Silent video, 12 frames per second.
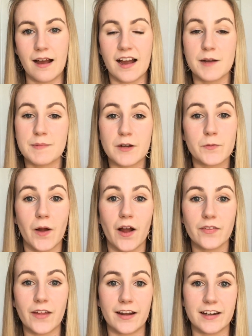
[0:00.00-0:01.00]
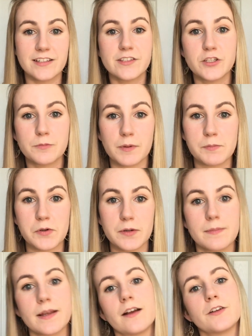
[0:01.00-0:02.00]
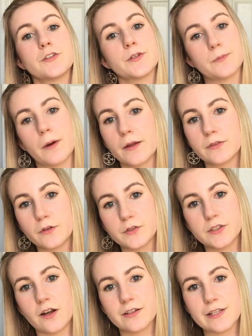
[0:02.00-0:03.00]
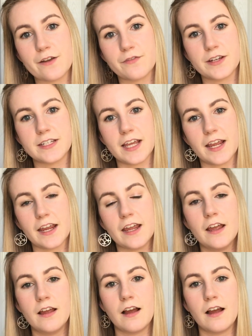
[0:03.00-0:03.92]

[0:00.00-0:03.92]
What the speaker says: And while that is super important because you're wearing those socks every day,